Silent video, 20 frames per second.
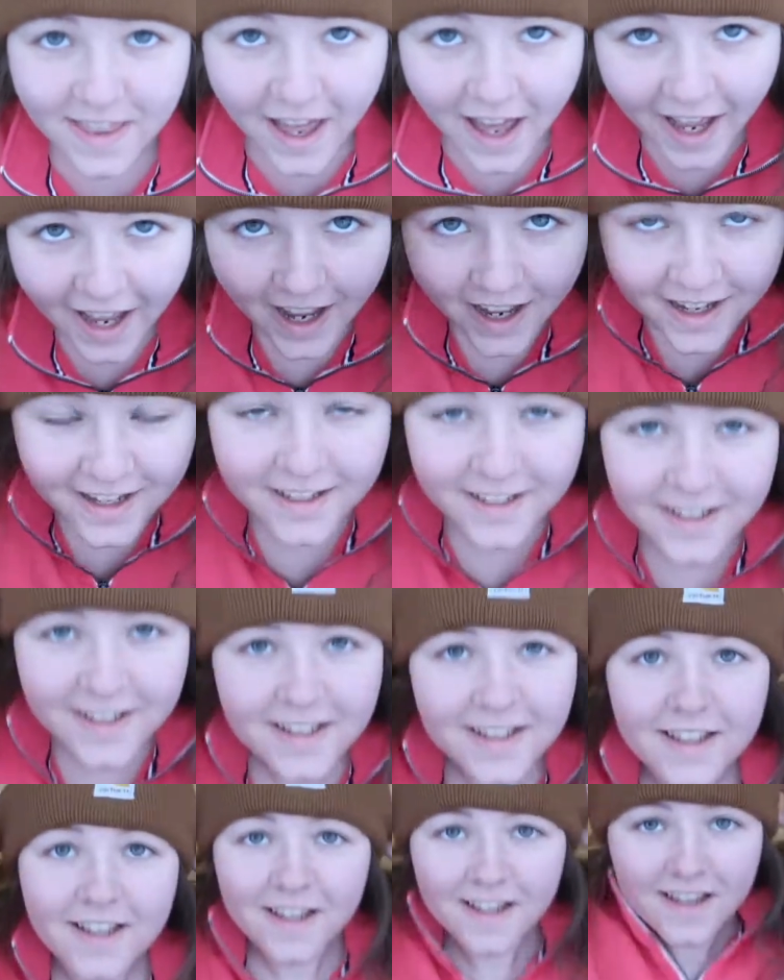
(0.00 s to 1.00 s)
the hat
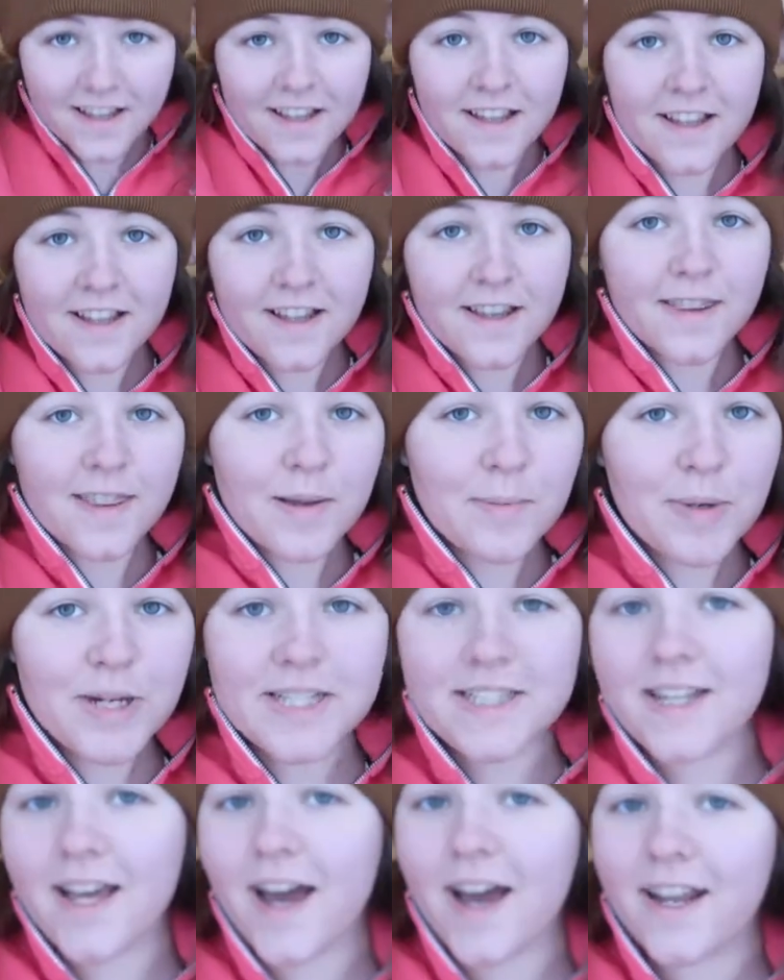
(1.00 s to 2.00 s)
that
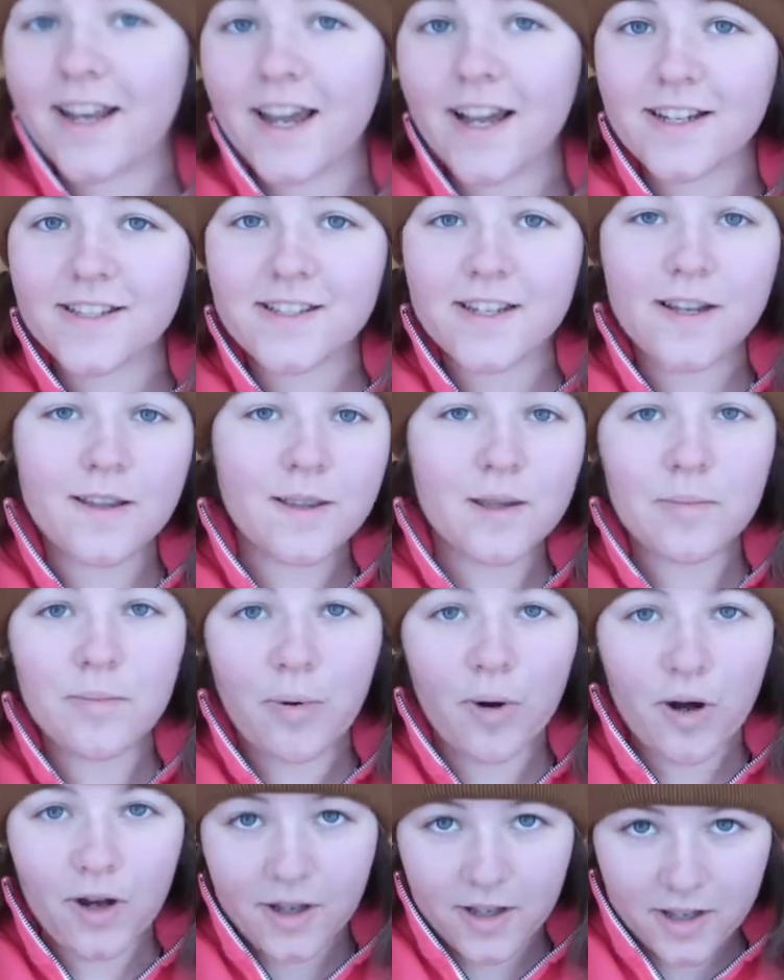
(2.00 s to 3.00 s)
my dad accidentally
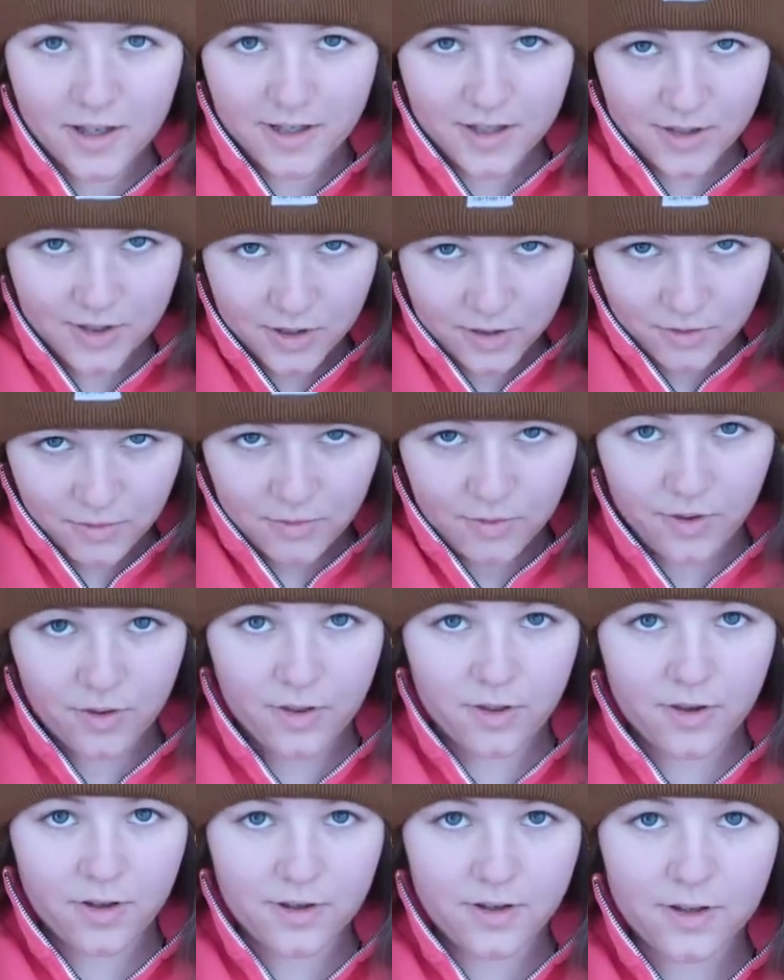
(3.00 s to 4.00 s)
bought in
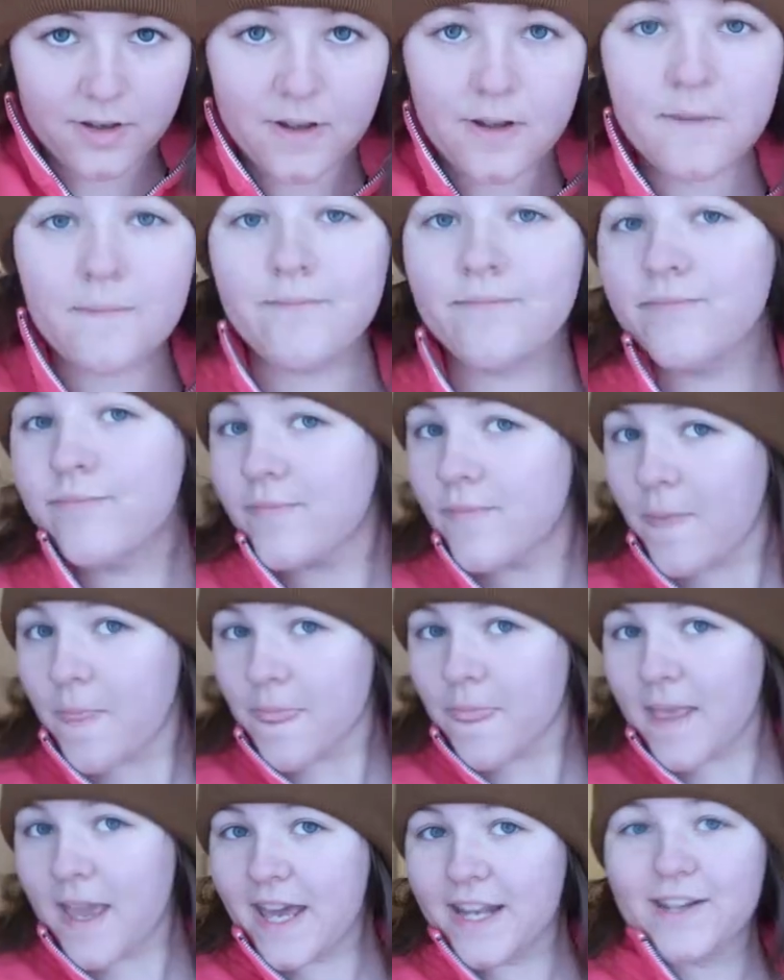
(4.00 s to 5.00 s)
youth.
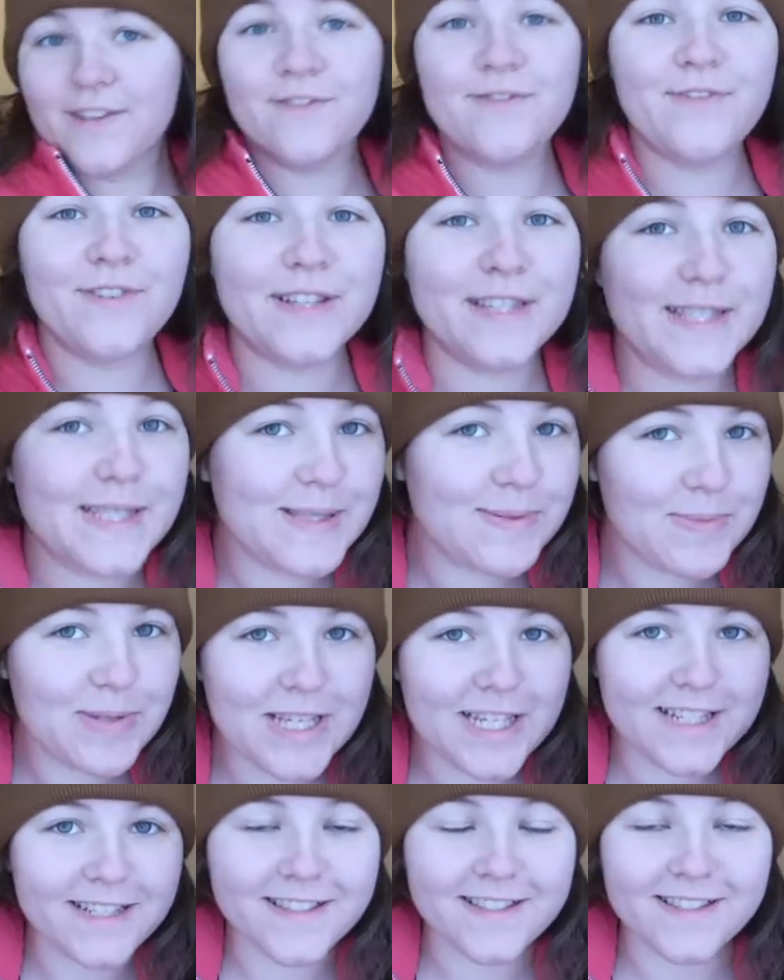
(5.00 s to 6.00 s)
And it fits
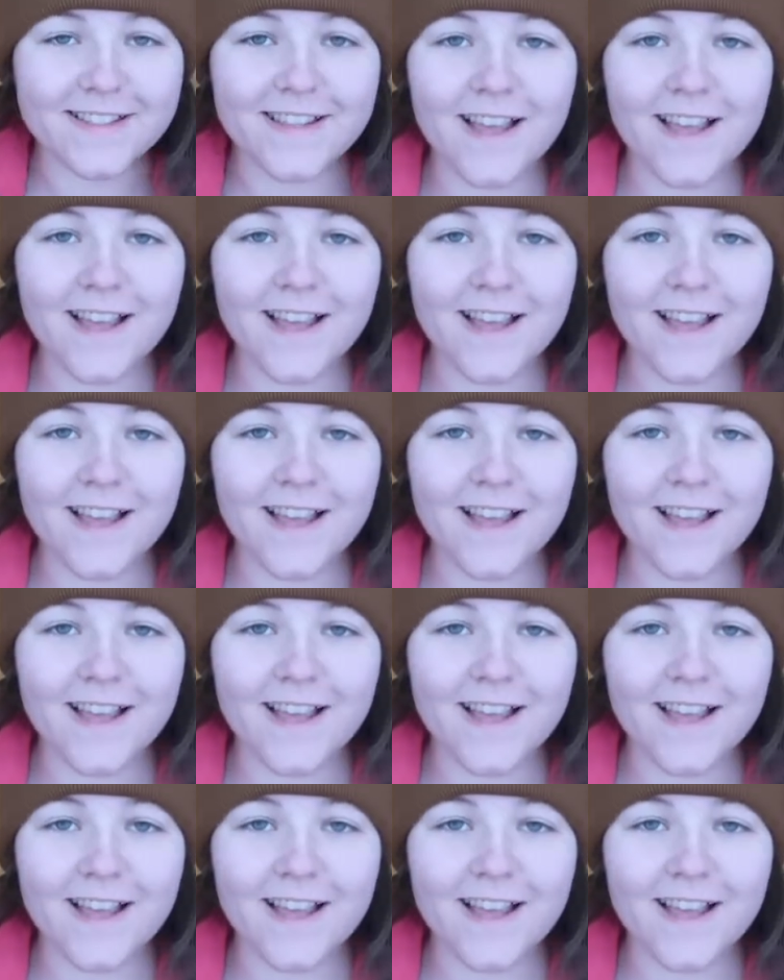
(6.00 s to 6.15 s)
me,